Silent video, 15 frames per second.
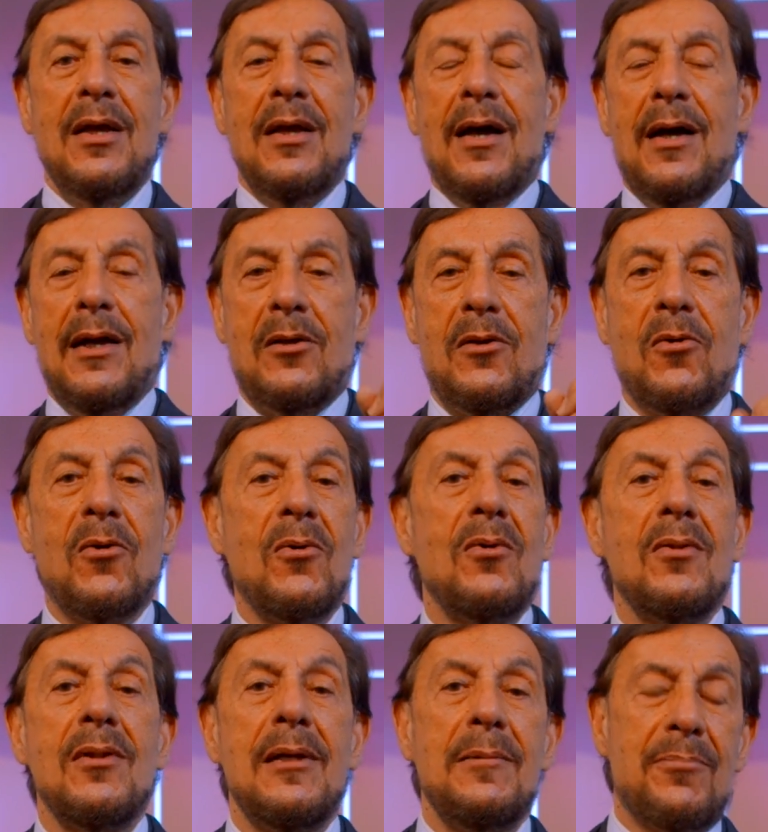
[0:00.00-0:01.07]
I
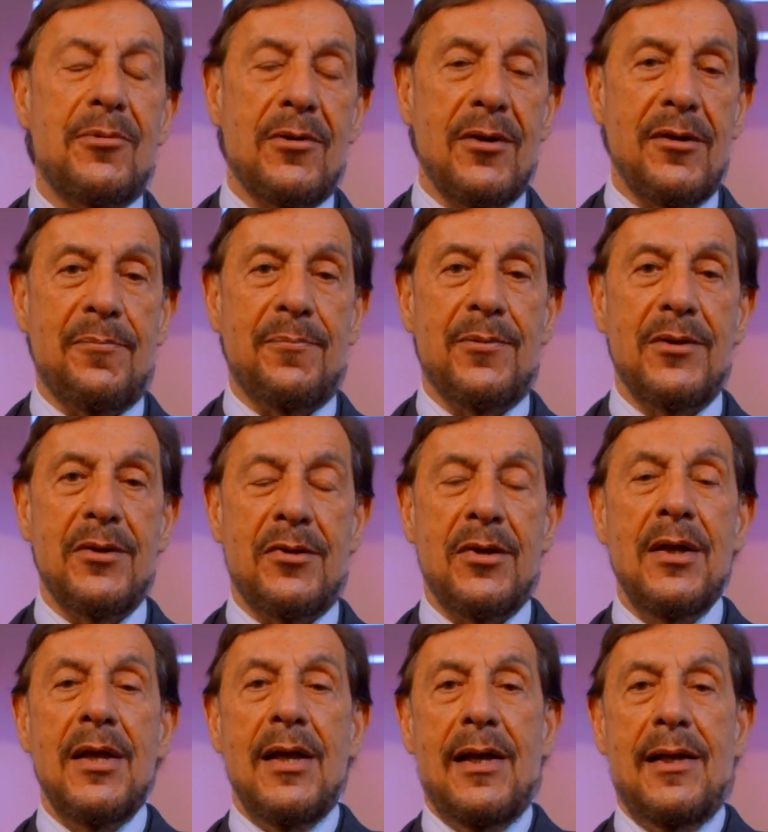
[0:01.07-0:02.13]
call them prosperous.
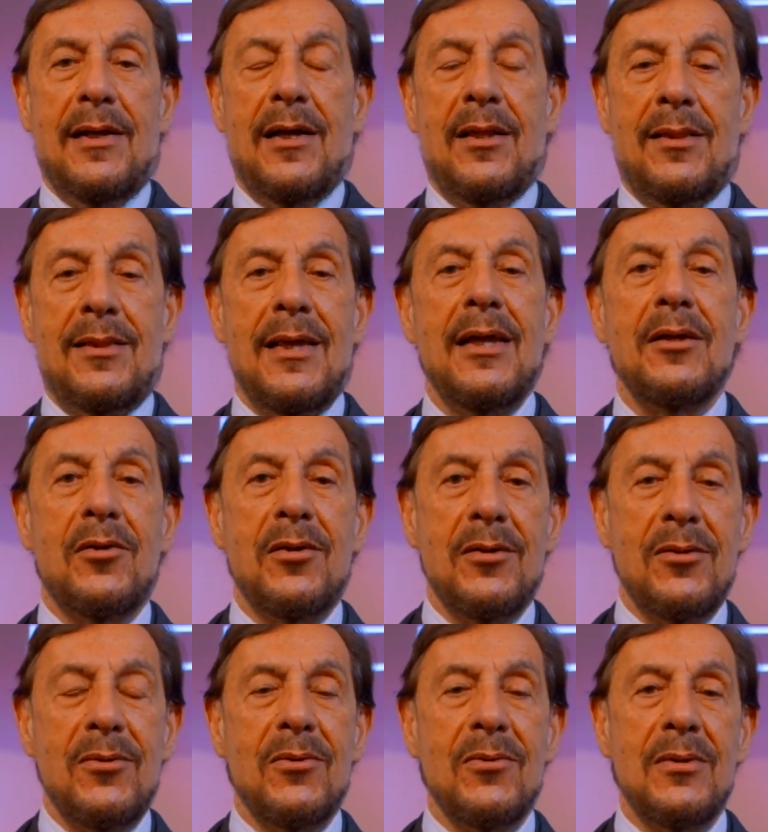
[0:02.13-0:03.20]
And I thank you,
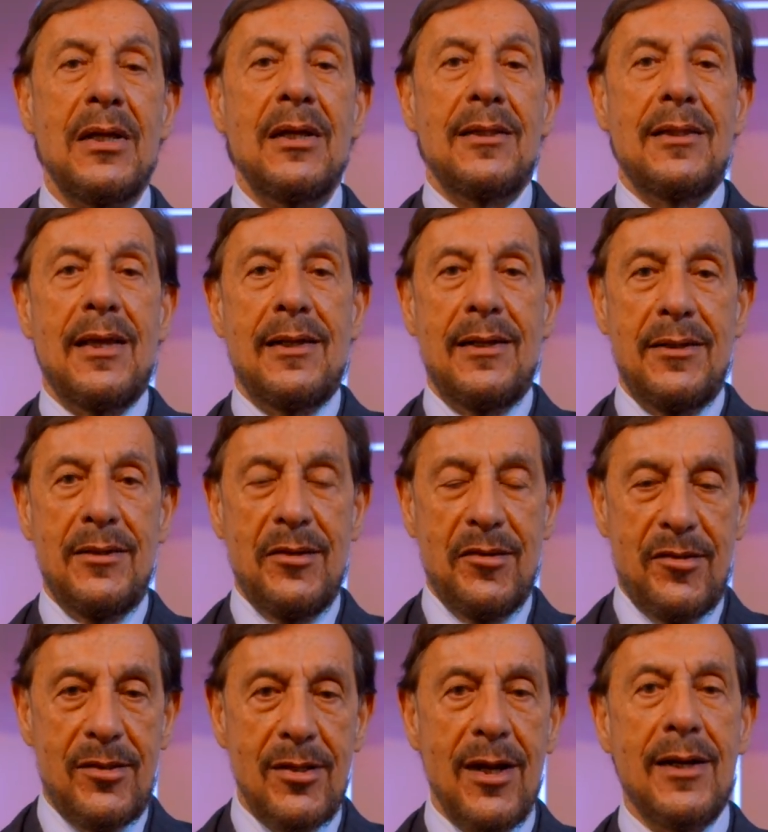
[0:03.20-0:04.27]
Lord, that it
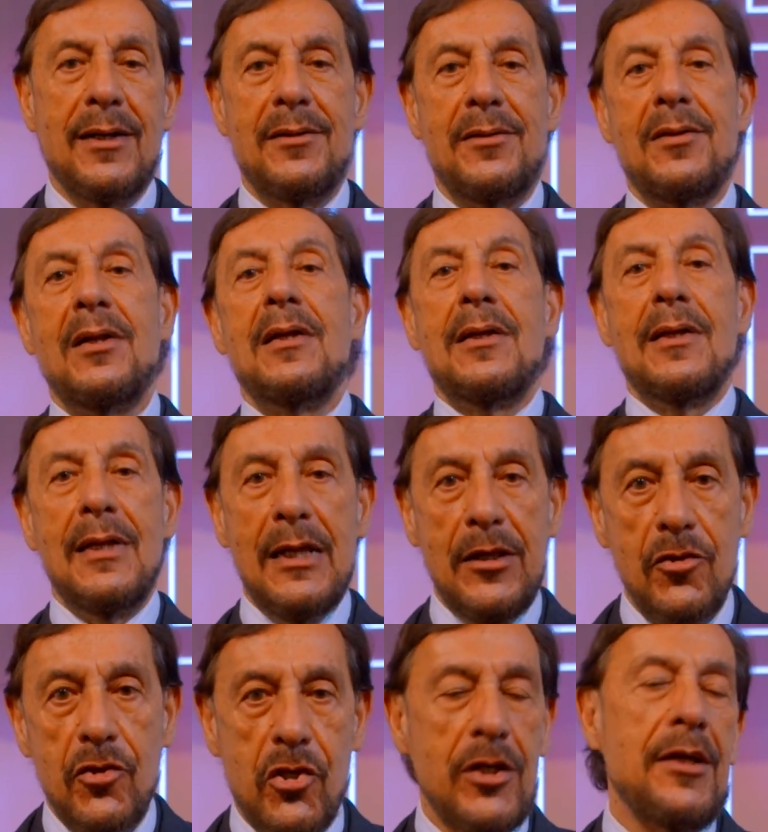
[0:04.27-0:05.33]
is done
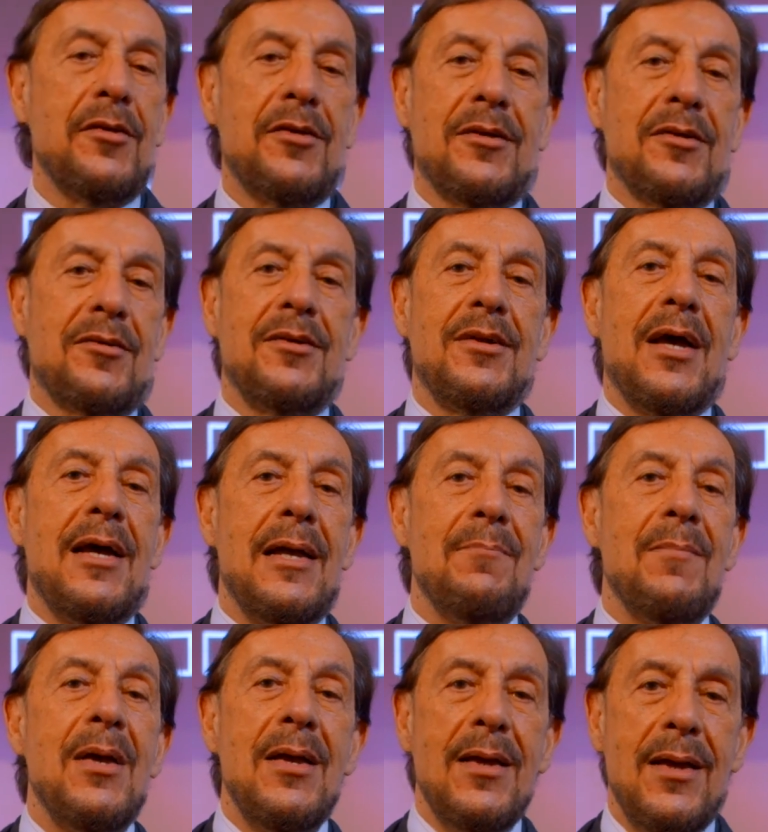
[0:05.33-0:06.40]
in Jesus'
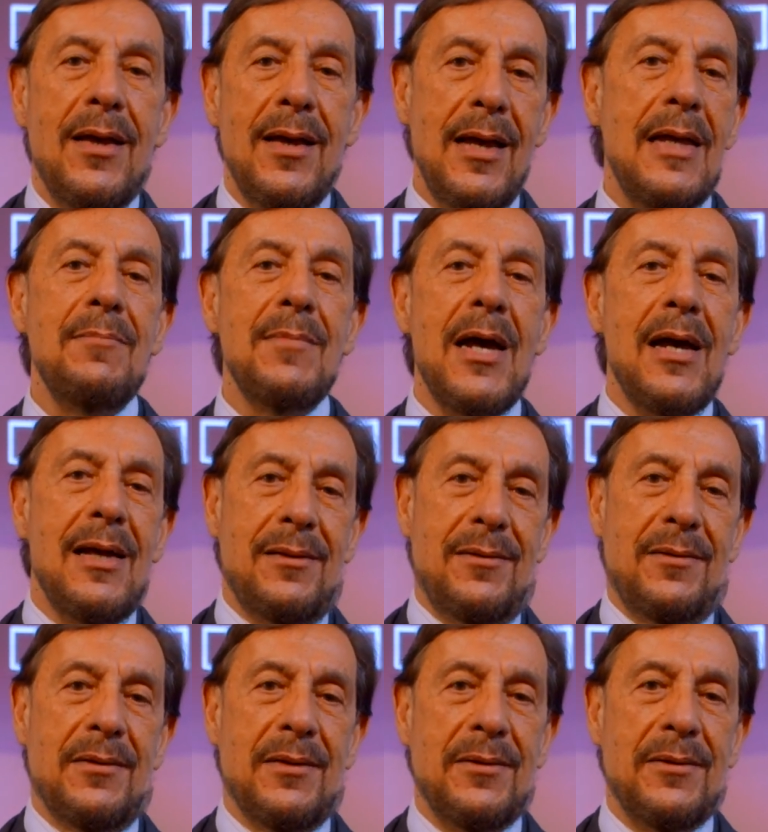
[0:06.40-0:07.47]
name.
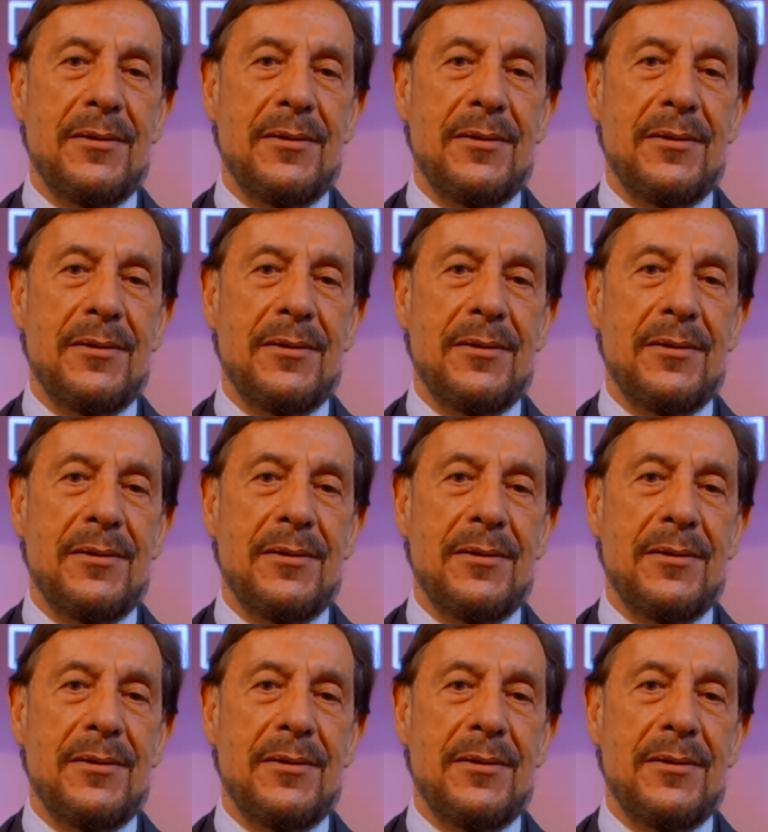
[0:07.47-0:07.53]
Amen.